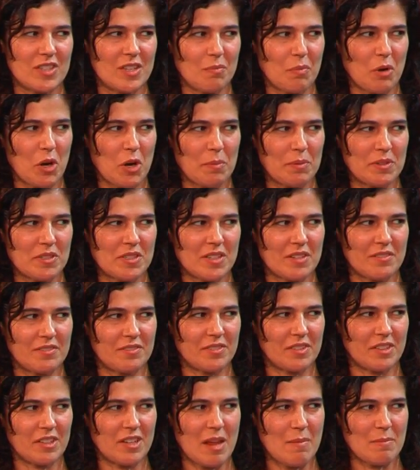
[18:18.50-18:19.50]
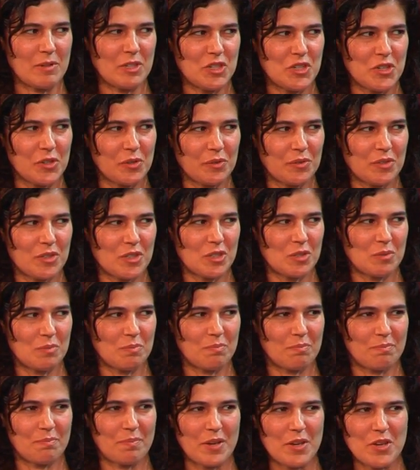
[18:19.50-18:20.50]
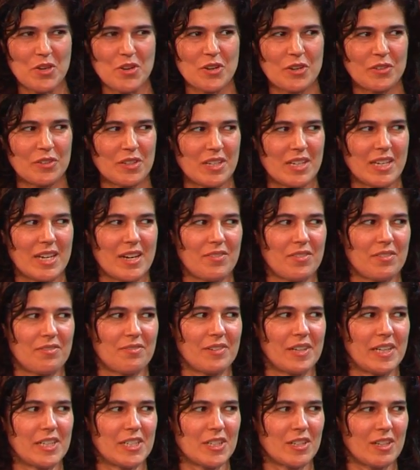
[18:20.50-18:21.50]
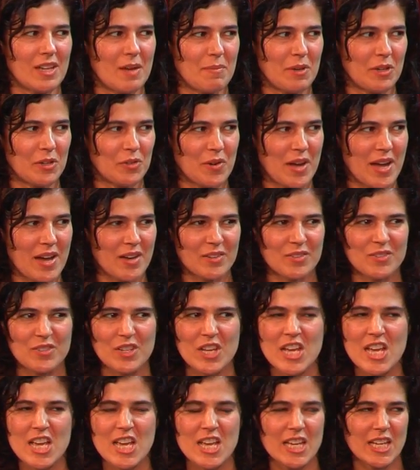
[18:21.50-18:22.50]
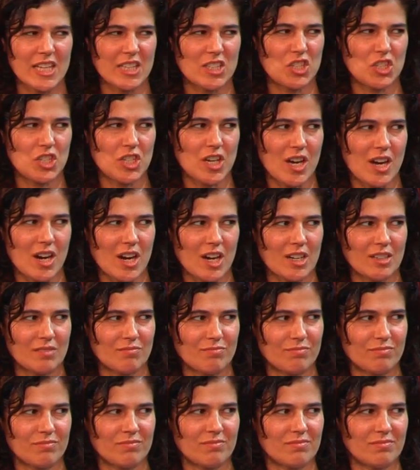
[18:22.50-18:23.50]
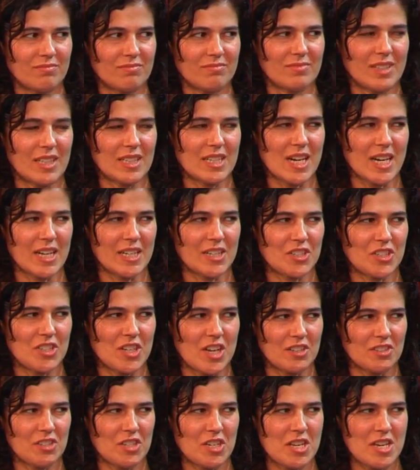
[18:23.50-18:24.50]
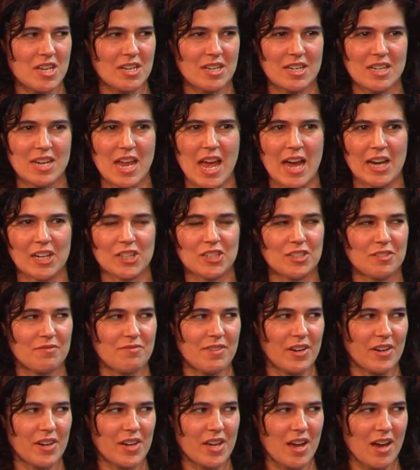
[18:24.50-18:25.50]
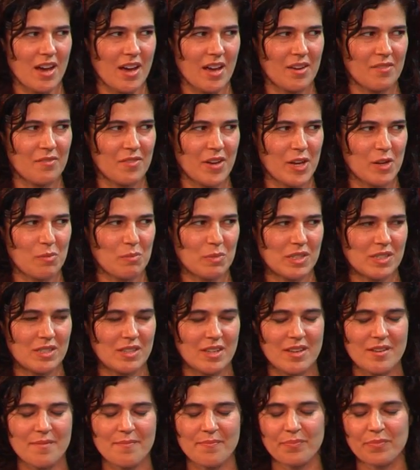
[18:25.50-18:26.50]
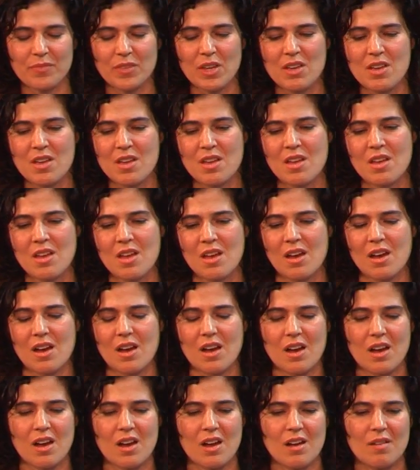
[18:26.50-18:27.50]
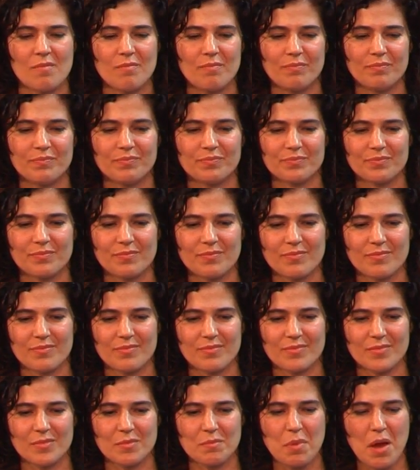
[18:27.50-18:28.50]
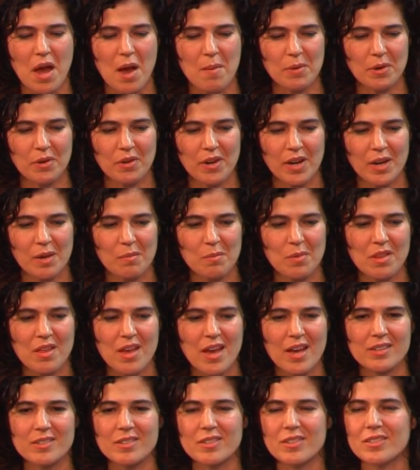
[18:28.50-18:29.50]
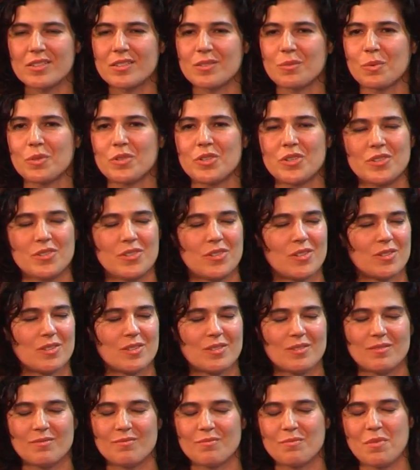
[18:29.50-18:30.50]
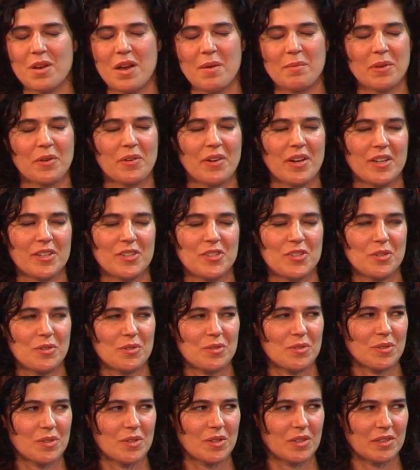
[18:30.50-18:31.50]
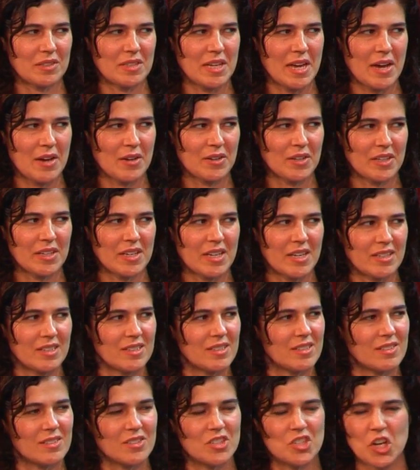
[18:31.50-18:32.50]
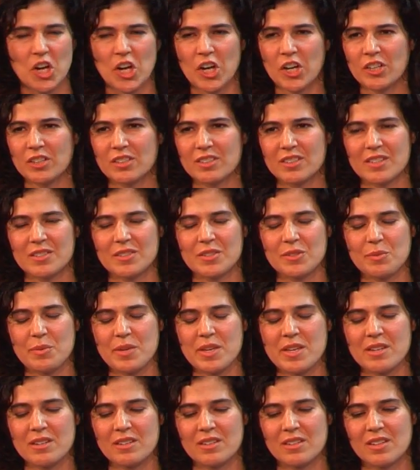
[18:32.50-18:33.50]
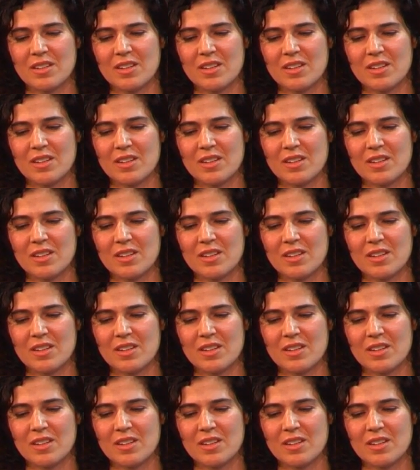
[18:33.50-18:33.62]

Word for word: the purpose of lemon juice, but you don't need to have a fresh lemon around. Mm-hmm. It's tart and kind of salty and actually very high in vitamin C. Um, pomegranate molasses, which is just pomegranate juice cooked down, again, mm -hmm. tart and sweet